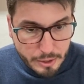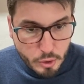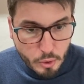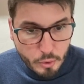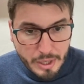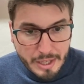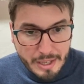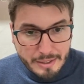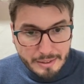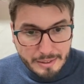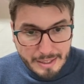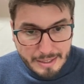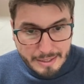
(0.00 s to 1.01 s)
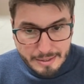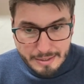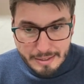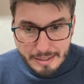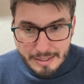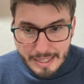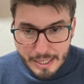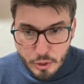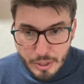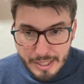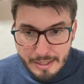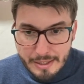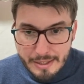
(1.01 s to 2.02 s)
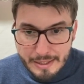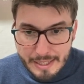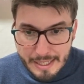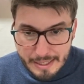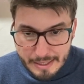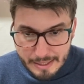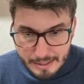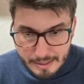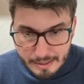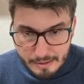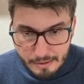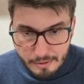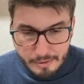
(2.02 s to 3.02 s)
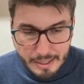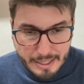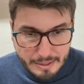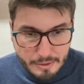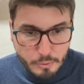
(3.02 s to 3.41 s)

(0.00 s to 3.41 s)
So this is actually this, all right?